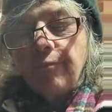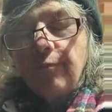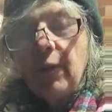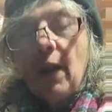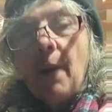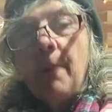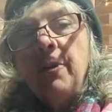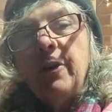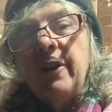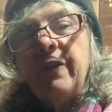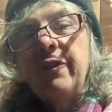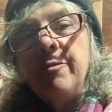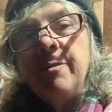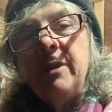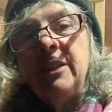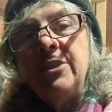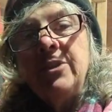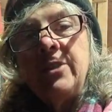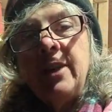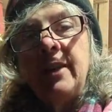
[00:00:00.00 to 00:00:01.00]
I'm looking for my
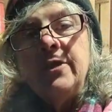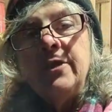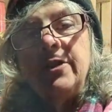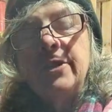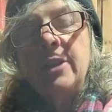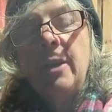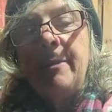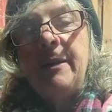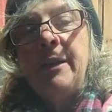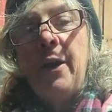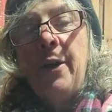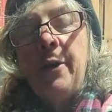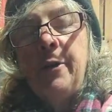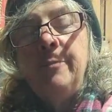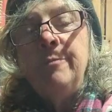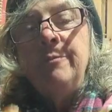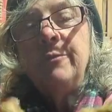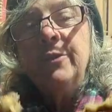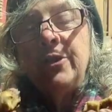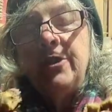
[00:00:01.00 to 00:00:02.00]
sons coming
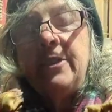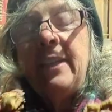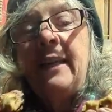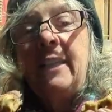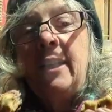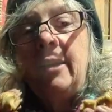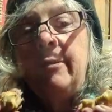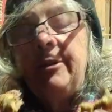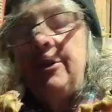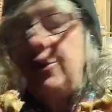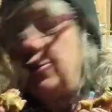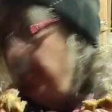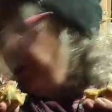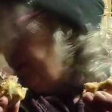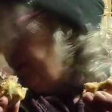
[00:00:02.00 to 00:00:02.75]
home because they're going to enjoy